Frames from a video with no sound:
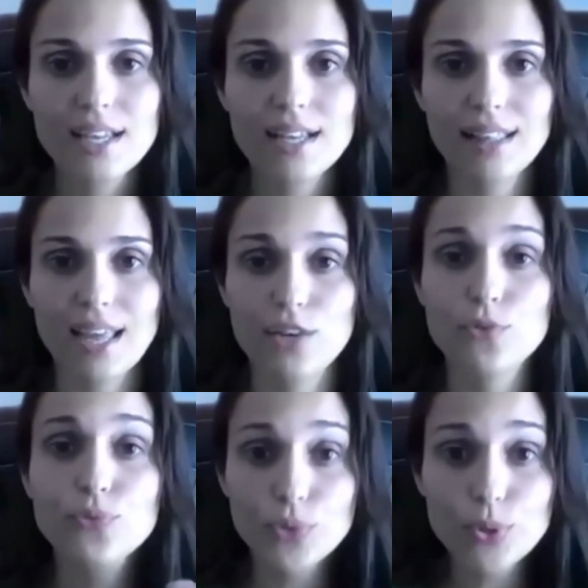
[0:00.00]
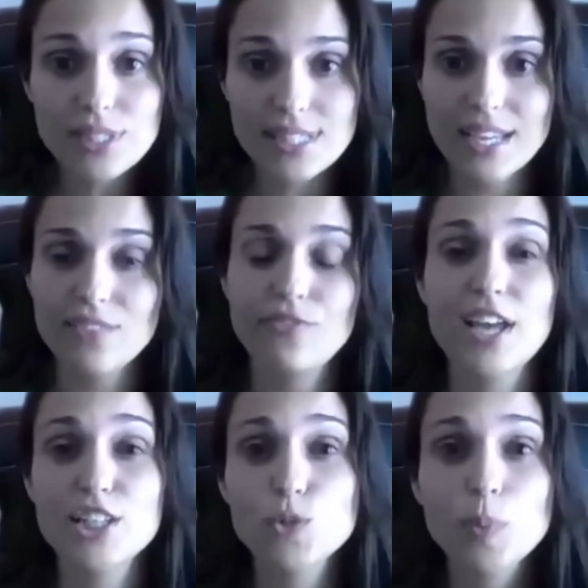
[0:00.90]
like fruits and
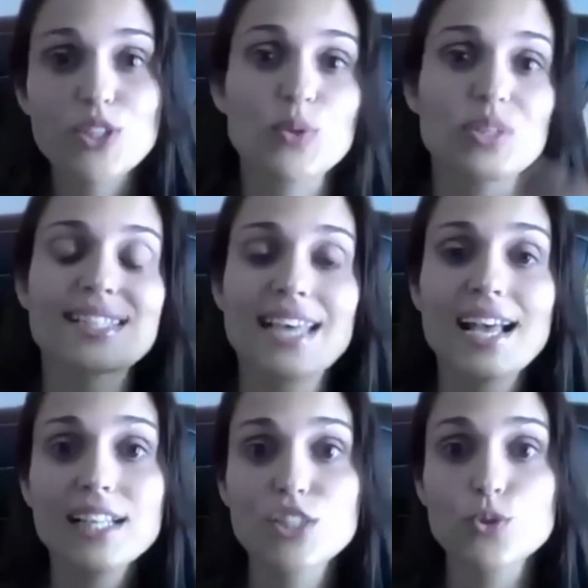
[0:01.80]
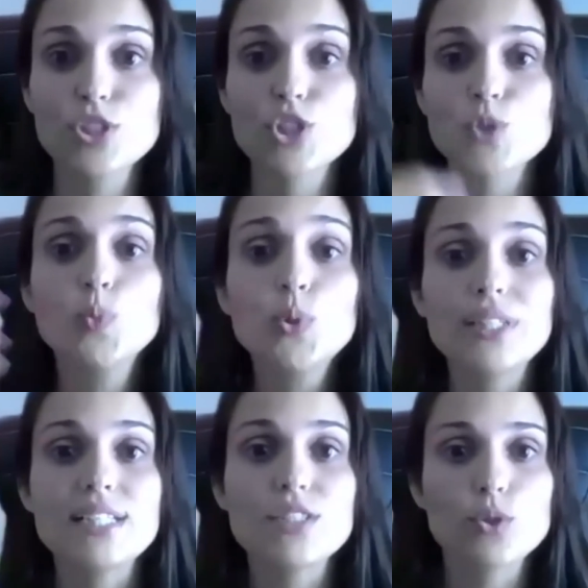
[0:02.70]
vegetables, or salads, or
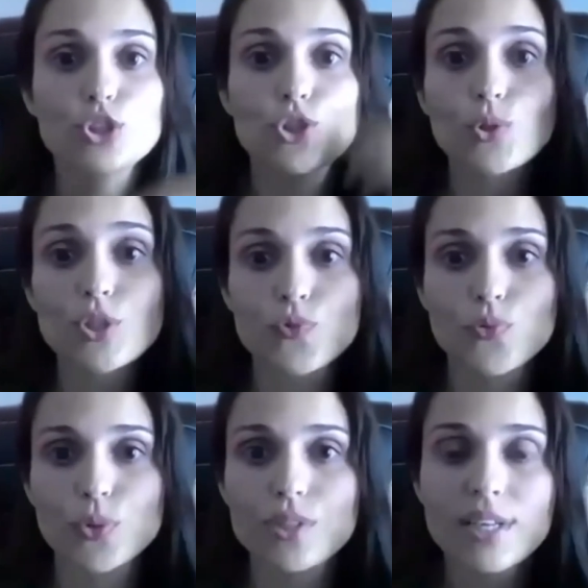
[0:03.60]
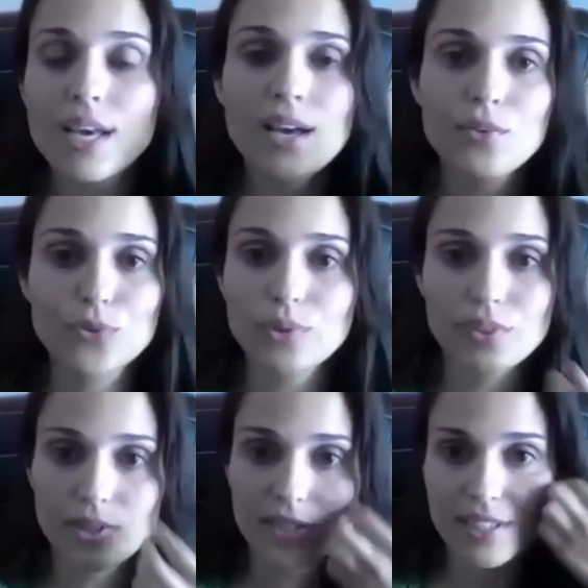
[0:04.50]
smoothies, or juice fruit
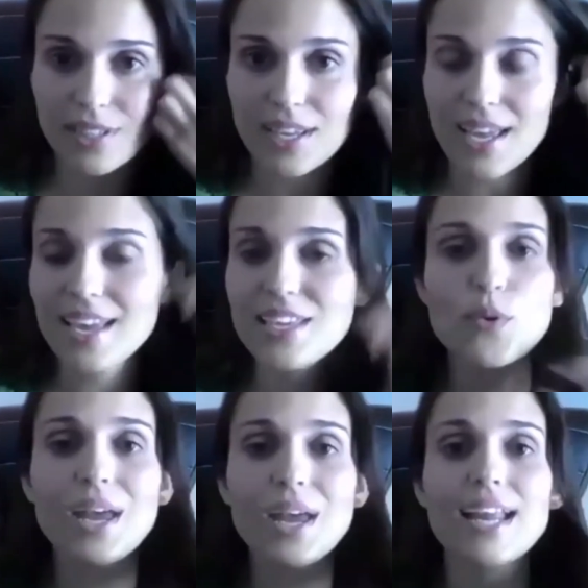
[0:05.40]
you can